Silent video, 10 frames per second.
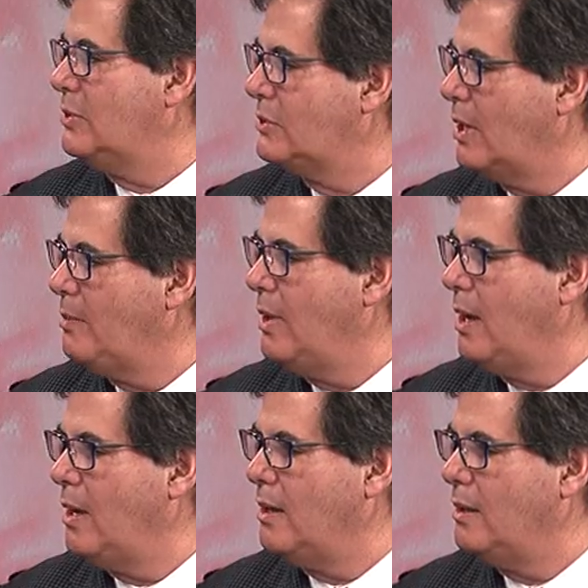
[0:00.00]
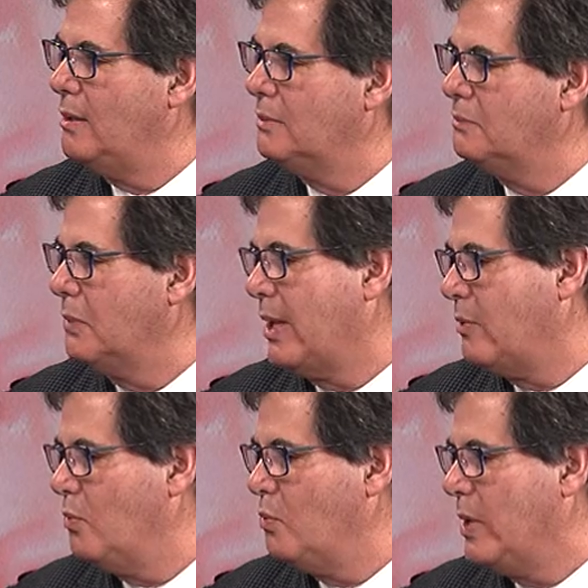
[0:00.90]
Some, like
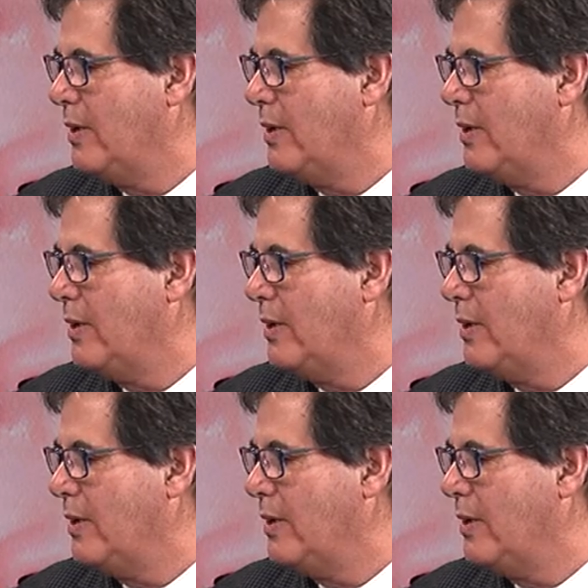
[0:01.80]
we